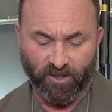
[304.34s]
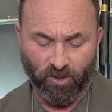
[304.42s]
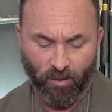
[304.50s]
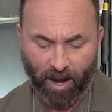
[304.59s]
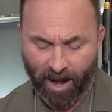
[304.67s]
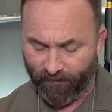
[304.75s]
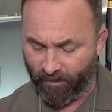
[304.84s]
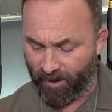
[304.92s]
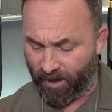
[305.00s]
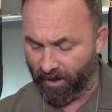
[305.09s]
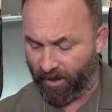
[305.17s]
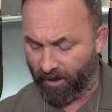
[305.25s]
do have
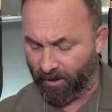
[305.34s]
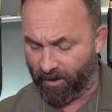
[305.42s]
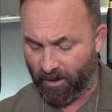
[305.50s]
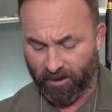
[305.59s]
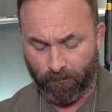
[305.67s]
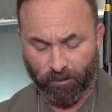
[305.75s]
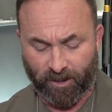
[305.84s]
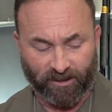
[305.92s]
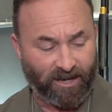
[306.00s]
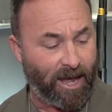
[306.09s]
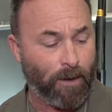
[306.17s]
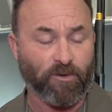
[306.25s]
a
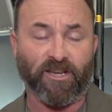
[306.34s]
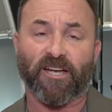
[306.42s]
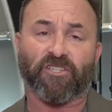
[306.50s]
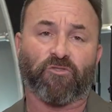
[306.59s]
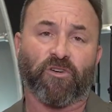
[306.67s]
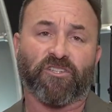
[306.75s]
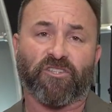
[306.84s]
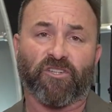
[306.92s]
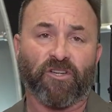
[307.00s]
completely ambidextrous